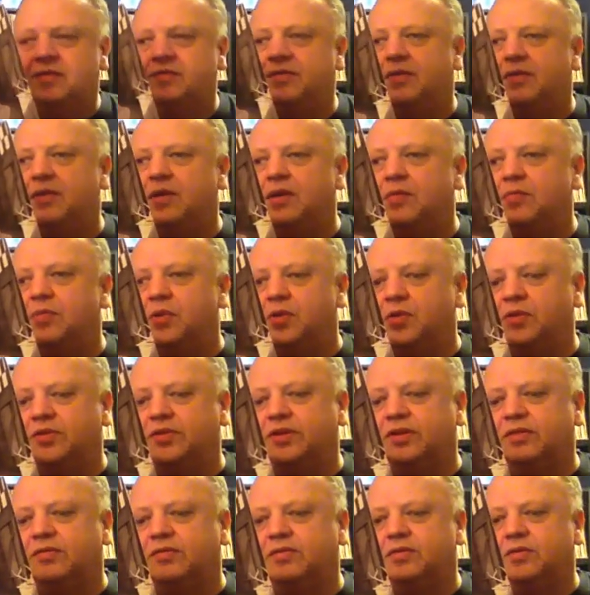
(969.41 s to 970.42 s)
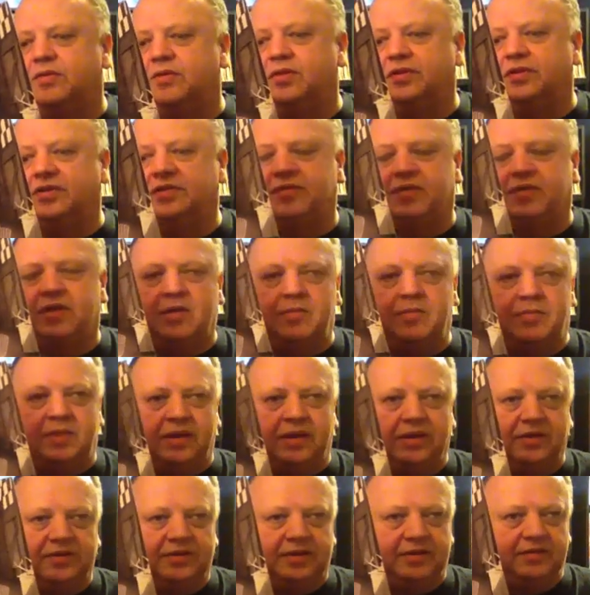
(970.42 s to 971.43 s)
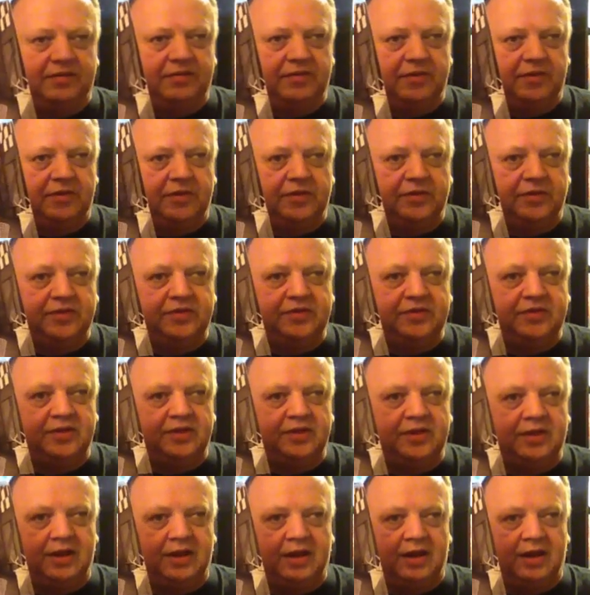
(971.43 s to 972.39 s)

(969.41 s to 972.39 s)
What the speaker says: very Birds influenced, very Beatles influenced,